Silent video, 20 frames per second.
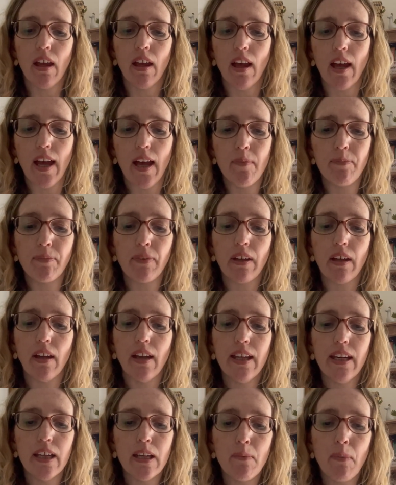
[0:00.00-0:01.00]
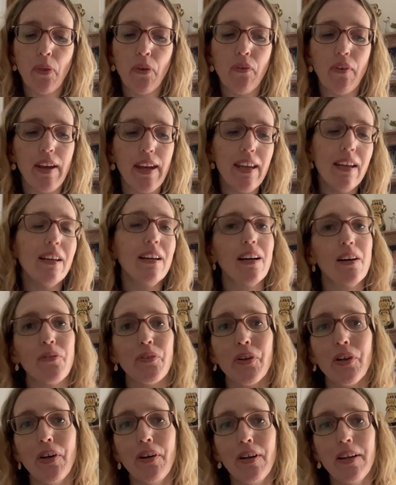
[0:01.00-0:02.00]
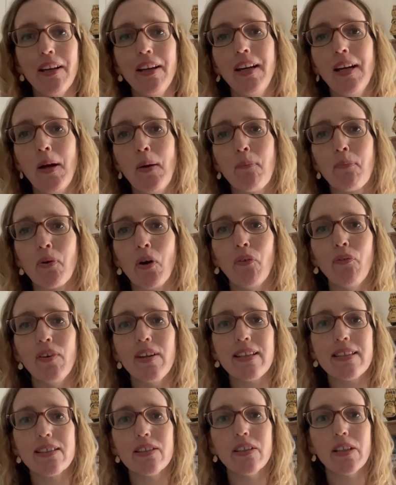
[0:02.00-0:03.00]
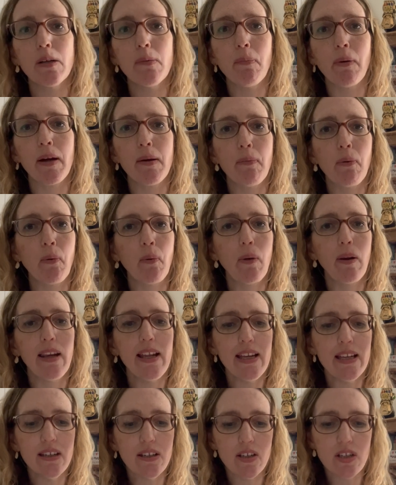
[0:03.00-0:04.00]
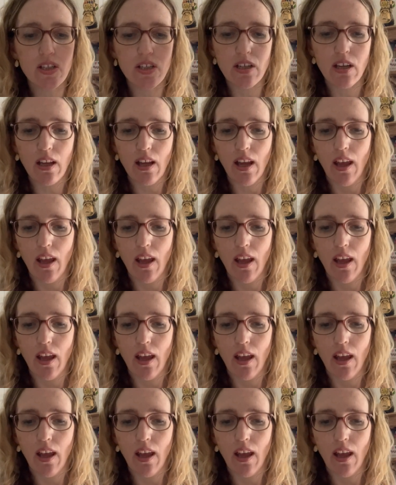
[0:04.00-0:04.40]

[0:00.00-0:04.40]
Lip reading: In at number 3, I've got Prophet Song by Paul Lynch.